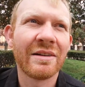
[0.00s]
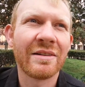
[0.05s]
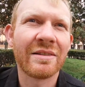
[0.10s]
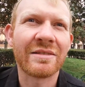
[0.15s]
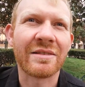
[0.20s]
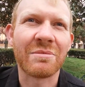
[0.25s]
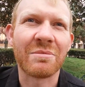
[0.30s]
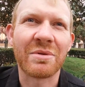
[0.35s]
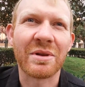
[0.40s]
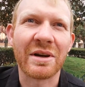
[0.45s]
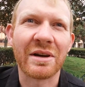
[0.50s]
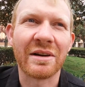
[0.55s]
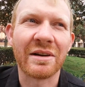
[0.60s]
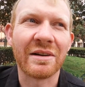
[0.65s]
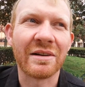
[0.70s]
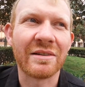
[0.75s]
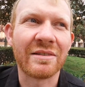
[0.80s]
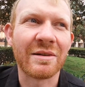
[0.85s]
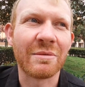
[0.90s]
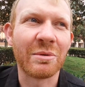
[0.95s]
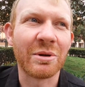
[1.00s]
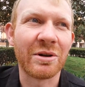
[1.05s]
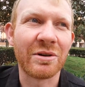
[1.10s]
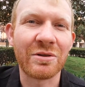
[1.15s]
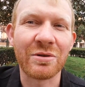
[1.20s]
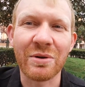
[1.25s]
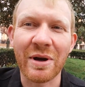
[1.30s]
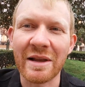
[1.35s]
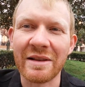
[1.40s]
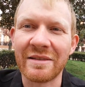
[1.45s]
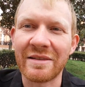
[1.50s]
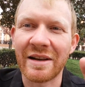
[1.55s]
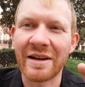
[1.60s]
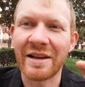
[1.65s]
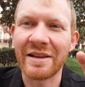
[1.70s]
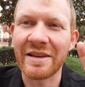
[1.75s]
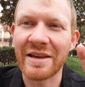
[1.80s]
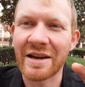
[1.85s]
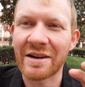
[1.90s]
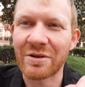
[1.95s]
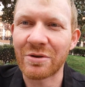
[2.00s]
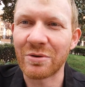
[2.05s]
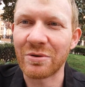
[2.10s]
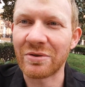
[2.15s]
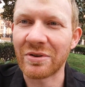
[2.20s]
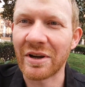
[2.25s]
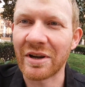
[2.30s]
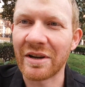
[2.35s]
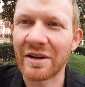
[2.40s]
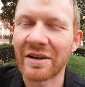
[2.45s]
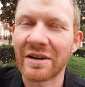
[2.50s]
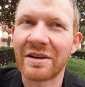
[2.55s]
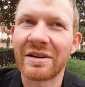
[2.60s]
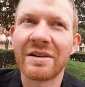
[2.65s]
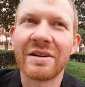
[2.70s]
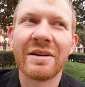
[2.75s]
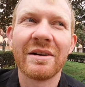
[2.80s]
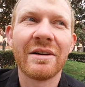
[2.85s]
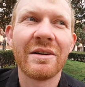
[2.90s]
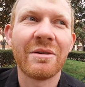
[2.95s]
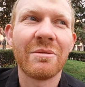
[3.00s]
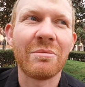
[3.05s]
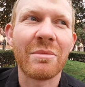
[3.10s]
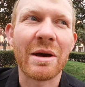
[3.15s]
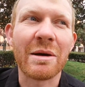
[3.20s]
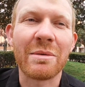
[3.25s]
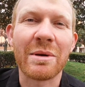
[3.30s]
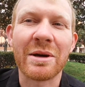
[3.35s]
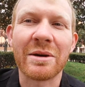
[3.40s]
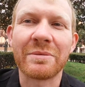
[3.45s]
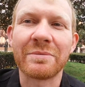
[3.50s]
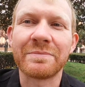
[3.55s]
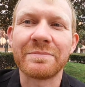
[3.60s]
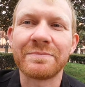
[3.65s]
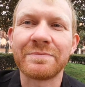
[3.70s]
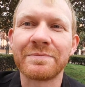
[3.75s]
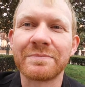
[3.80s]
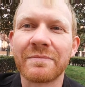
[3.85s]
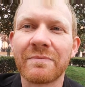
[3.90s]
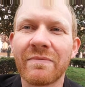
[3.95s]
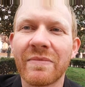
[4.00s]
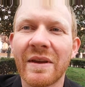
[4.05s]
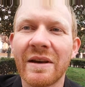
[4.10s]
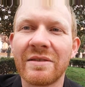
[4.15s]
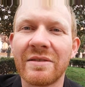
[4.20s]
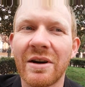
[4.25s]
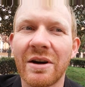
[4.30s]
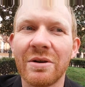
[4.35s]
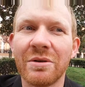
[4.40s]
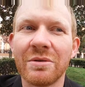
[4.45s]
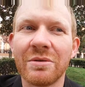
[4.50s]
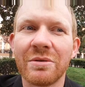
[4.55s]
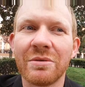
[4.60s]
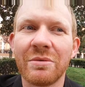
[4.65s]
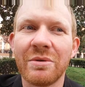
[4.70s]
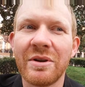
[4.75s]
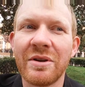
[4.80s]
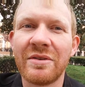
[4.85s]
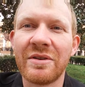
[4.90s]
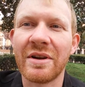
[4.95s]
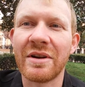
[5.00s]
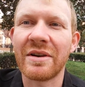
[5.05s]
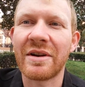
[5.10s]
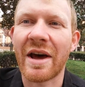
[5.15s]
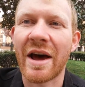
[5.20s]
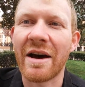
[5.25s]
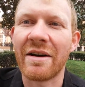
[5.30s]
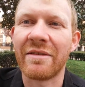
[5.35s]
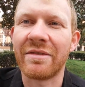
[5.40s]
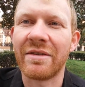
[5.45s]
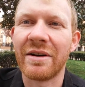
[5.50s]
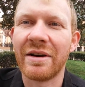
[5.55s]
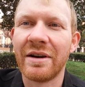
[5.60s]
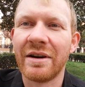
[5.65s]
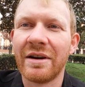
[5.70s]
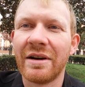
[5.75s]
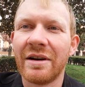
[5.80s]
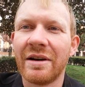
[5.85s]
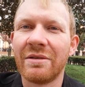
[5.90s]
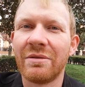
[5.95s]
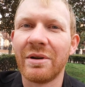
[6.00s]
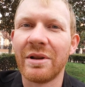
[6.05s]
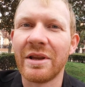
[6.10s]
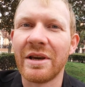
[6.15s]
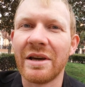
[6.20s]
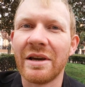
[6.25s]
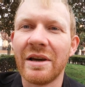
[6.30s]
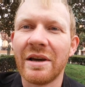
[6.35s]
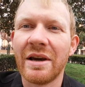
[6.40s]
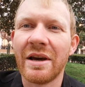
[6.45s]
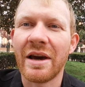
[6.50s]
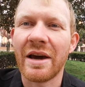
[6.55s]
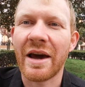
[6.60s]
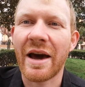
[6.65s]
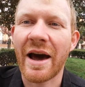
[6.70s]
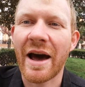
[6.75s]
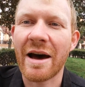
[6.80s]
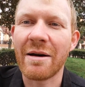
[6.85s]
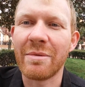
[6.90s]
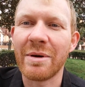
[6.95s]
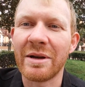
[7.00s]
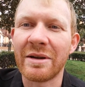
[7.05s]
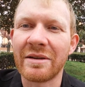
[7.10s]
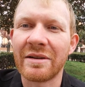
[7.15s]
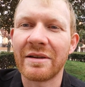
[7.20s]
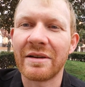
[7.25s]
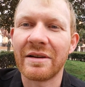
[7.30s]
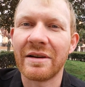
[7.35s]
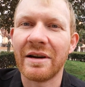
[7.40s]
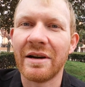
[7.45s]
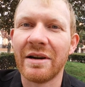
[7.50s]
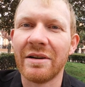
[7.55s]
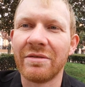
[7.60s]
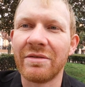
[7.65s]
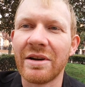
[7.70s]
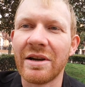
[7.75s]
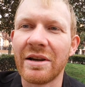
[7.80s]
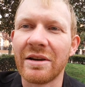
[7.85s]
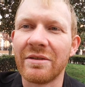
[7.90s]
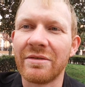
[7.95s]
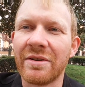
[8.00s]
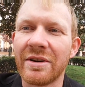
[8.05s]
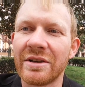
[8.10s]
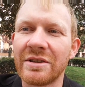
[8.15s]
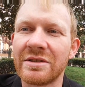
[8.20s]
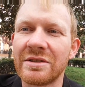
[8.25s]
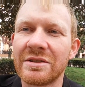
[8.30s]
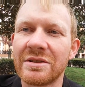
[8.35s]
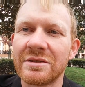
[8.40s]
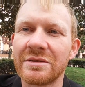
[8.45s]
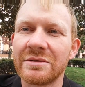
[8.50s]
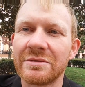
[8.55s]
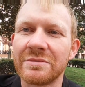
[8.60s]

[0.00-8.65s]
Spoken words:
something similar to ensaladilla rusa here, maybe. So we just didn't have really a habit of eating fish.